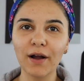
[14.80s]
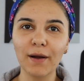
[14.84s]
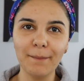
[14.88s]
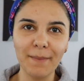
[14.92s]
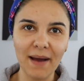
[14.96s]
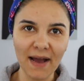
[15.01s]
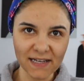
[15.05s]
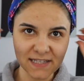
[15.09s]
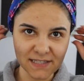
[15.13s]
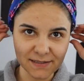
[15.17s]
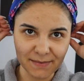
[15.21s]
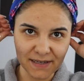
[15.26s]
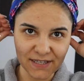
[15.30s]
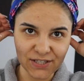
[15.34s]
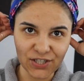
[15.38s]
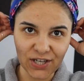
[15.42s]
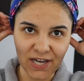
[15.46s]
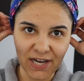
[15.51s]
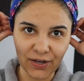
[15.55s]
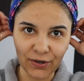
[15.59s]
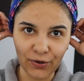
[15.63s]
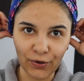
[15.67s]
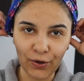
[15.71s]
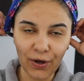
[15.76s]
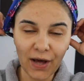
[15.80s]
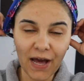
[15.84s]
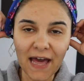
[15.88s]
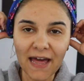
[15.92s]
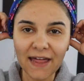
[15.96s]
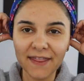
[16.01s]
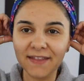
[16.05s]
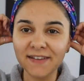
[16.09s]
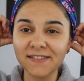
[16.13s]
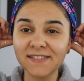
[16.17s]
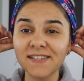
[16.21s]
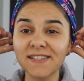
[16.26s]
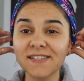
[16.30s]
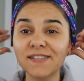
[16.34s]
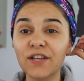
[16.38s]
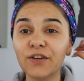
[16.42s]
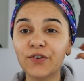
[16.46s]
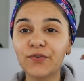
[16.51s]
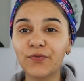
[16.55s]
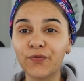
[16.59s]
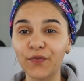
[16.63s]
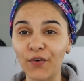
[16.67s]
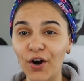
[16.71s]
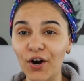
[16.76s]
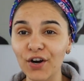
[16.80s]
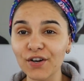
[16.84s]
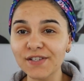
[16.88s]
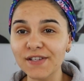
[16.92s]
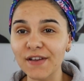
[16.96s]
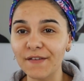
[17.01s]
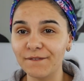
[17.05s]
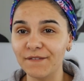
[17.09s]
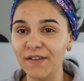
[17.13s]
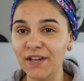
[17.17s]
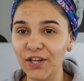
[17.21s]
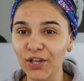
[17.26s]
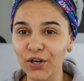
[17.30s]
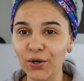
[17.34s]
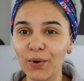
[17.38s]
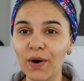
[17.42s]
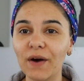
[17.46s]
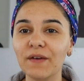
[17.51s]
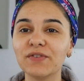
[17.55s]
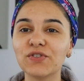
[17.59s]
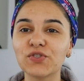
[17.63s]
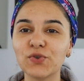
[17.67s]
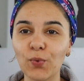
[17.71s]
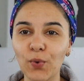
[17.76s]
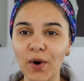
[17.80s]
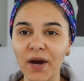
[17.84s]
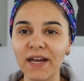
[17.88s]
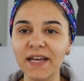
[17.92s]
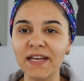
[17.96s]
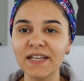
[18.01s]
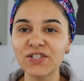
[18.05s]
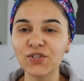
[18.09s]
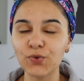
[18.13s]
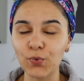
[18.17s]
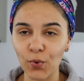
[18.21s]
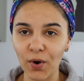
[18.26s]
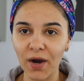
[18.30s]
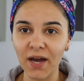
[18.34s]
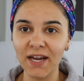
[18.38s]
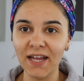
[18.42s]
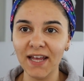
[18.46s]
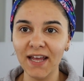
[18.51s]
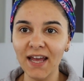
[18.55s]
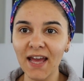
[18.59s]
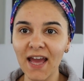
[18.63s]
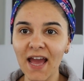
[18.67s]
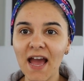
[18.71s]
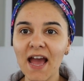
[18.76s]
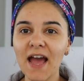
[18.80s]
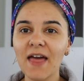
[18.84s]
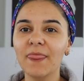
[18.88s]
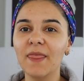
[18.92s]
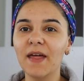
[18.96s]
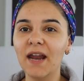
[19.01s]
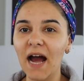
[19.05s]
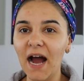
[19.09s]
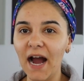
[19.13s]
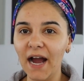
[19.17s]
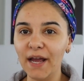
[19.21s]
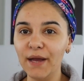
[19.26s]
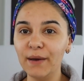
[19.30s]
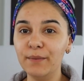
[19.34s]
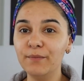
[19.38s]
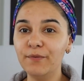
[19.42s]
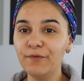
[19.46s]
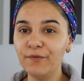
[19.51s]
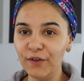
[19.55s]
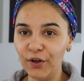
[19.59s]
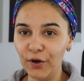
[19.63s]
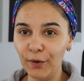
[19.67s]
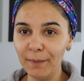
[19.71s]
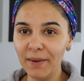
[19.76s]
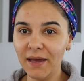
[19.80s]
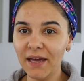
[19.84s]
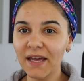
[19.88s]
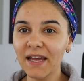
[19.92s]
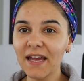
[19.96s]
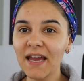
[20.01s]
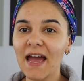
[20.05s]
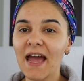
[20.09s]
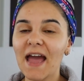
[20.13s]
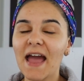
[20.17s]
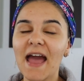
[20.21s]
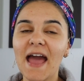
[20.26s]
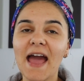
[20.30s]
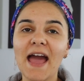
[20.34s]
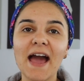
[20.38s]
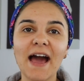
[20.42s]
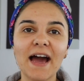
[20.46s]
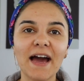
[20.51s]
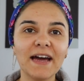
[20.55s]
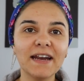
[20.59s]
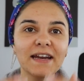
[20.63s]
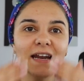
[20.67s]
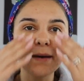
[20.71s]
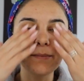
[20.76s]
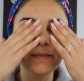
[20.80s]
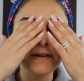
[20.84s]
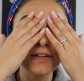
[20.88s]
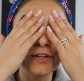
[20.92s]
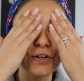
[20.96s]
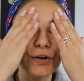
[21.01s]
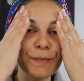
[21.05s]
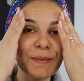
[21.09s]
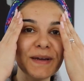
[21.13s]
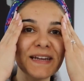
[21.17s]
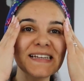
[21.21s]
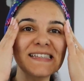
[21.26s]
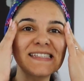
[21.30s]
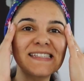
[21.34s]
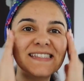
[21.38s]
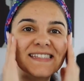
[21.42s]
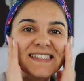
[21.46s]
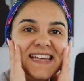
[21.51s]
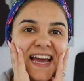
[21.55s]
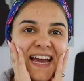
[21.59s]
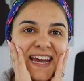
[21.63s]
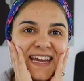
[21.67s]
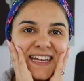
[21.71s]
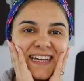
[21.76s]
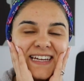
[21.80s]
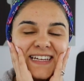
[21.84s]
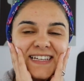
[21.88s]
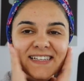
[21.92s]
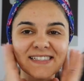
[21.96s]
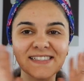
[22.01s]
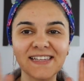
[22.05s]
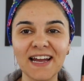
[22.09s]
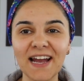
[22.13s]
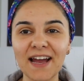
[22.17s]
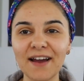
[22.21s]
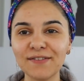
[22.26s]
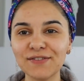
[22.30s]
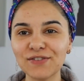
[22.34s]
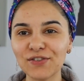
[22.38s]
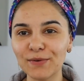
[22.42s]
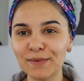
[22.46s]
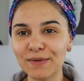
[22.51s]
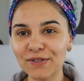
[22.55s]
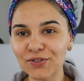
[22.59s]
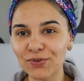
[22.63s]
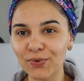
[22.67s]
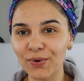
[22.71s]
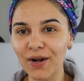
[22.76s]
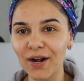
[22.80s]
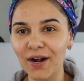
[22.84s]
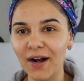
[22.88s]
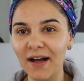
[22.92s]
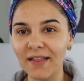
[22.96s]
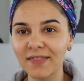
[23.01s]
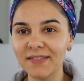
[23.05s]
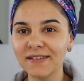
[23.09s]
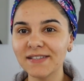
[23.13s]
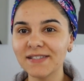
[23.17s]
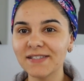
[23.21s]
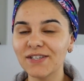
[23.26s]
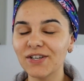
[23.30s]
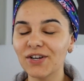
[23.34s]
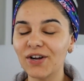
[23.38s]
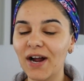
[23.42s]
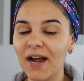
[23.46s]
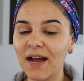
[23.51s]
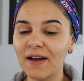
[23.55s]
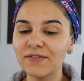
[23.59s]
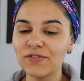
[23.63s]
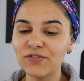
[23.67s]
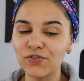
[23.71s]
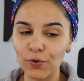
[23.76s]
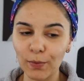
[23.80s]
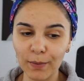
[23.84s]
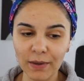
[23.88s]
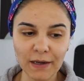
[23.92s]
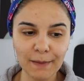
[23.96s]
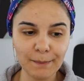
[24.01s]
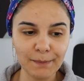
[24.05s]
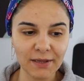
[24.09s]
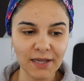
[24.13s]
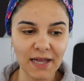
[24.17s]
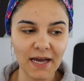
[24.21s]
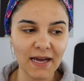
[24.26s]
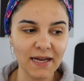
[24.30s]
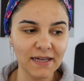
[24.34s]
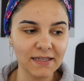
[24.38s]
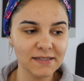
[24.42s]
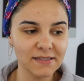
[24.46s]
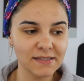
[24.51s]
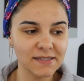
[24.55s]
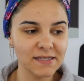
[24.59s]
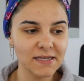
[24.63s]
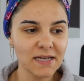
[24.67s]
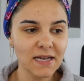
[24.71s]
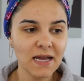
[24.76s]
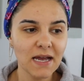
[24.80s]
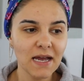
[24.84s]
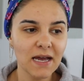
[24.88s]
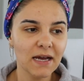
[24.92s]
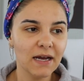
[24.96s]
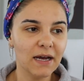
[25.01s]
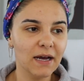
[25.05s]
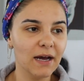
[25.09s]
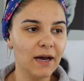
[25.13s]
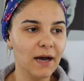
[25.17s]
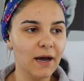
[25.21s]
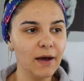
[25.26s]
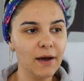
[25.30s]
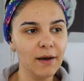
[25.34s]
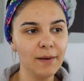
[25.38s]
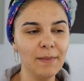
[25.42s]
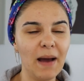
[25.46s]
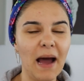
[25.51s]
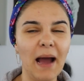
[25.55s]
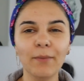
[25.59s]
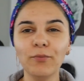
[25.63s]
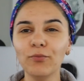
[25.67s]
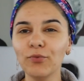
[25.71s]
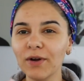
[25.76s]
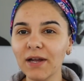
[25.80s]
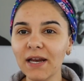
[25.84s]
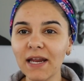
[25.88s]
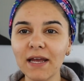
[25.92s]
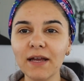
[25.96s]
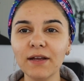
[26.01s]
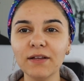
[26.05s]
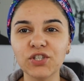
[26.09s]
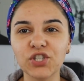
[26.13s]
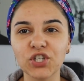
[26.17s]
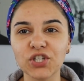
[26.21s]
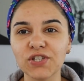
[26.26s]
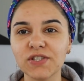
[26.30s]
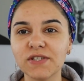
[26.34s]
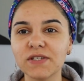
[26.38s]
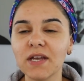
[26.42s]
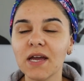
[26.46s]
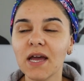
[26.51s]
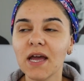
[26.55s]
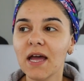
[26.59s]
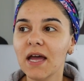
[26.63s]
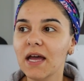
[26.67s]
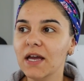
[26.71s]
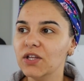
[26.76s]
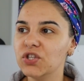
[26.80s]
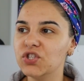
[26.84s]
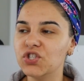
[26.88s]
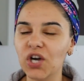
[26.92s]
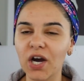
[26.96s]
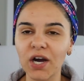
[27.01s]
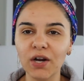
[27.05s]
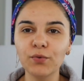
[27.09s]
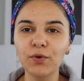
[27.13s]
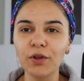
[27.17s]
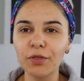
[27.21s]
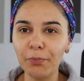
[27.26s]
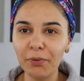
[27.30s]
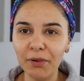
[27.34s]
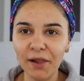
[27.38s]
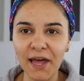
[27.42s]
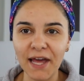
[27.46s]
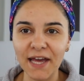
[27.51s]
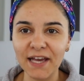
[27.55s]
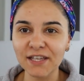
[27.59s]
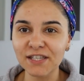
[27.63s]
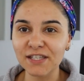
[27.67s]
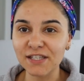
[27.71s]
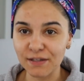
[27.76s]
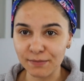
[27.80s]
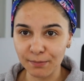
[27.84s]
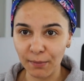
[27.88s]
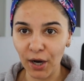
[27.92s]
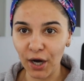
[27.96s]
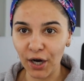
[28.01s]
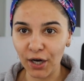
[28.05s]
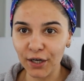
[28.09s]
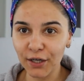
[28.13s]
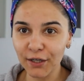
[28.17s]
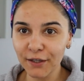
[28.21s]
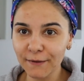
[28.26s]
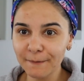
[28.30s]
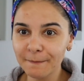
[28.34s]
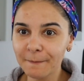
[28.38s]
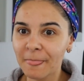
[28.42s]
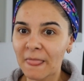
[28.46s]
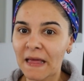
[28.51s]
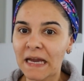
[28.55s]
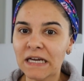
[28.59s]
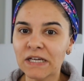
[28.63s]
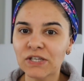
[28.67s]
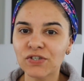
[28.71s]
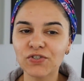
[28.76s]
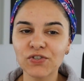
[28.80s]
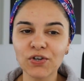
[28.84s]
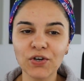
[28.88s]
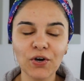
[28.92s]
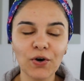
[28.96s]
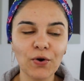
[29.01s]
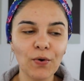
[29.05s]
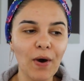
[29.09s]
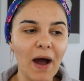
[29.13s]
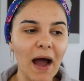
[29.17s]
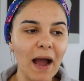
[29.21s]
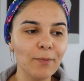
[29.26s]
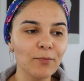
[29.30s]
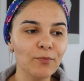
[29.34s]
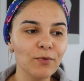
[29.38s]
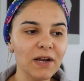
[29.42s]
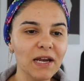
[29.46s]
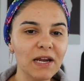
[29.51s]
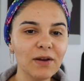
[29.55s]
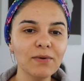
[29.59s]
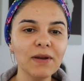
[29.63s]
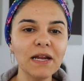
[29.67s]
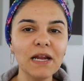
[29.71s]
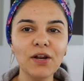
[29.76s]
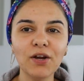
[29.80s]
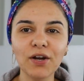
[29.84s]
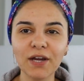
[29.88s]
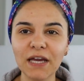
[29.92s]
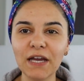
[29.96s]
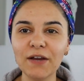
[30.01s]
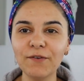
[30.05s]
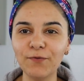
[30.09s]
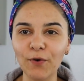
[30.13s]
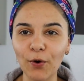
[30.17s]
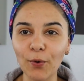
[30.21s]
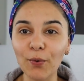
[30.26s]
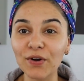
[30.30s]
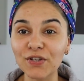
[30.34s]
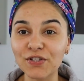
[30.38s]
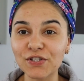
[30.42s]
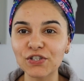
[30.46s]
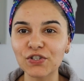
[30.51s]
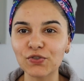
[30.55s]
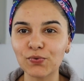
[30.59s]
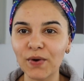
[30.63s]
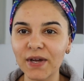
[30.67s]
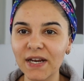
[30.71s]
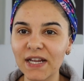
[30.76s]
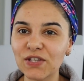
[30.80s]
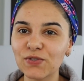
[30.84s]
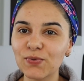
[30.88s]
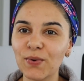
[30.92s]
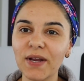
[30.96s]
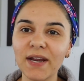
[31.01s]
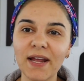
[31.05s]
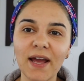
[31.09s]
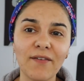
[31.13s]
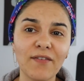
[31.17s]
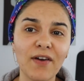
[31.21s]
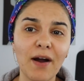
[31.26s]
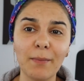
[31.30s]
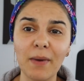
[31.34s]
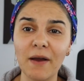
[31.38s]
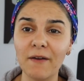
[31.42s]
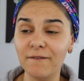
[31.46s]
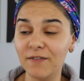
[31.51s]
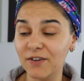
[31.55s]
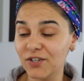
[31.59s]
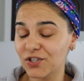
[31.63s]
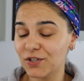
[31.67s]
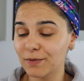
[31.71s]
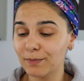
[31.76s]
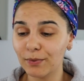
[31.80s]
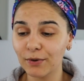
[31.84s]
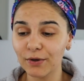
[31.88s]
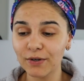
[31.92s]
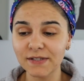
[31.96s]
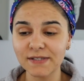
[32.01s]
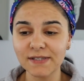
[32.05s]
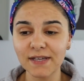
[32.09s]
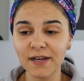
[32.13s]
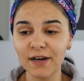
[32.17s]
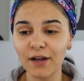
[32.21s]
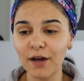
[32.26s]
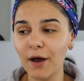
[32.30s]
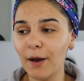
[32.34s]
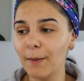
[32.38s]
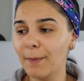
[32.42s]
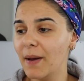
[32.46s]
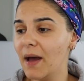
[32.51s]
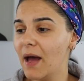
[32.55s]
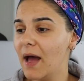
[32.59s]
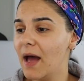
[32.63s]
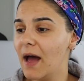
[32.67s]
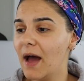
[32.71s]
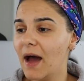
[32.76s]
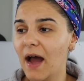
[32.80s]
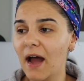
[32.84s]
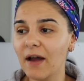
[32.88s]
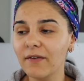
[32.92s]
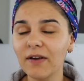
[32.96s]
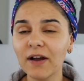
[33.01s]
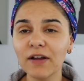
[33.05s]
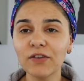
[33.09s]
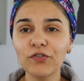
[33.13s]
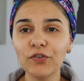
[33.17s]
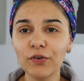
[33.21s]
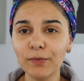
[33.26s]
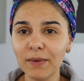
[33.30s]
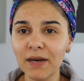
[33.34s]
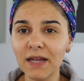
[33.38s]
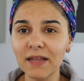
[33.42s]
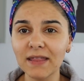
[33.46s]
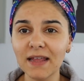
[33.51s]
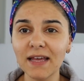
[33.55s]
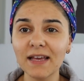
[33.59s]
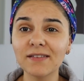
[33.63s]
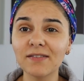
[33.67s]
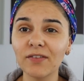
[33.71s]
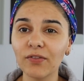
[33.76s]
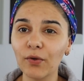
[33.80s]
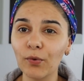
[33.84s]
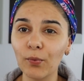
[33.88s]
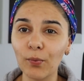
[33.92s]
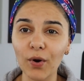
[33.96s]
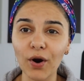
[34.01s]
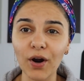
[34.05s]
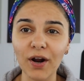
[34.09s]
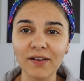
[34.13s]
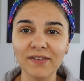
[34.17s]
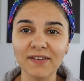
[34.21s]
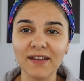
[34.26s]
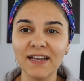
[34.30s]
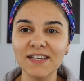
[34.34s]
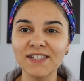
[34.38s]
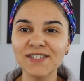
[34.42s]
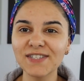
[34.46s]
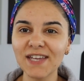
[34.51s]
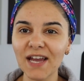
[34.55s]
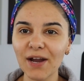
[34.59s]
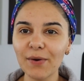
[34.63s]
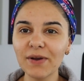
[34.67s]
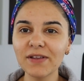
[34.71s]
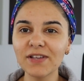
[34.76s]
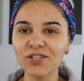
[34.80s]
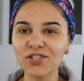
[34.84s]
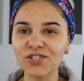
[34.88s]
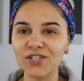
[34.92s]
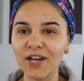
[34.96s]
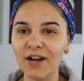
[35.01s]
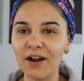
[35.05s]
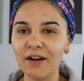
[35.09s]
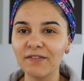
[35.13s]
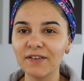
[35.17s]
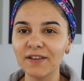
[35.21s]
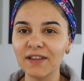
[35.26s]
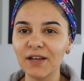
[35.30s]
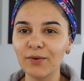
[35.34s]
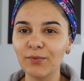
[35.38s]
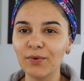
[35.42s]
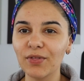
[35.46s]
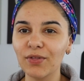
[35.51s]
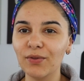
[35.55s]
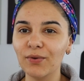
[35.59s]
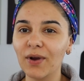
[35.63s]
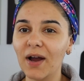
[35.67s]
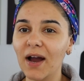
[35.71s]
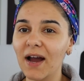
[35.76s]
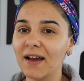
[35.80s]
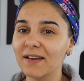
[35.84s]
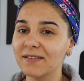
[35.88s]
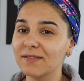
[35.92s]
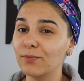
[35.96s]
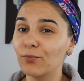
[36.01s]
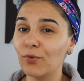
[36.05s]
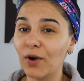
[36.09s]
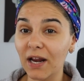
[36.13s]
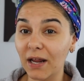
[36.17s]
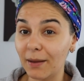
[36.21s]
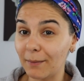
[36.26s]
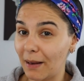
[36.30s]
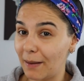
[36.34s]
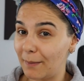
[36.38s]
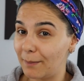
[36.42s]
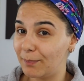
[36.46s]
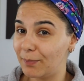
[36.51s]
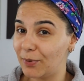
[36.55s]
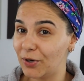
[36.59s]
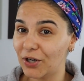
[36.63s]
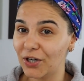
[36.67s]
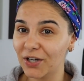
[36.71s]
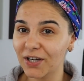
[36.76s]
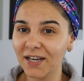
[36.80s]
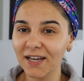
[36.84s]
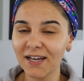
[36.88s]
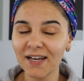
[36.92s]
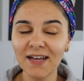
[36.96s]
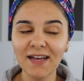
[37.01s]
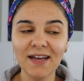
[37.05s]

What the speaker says: welcome back to my channel. This is the first video of 2020 that I am filming, and I'm a little bit excited because I have so much going on this year. I have so many plans. I'm really just done with playing small. So I'm really, really looking forward to 2020. I've got my vision board set up. I've got so many things in the works, and I just can't wait to share everything with you guys. I'm writing my book.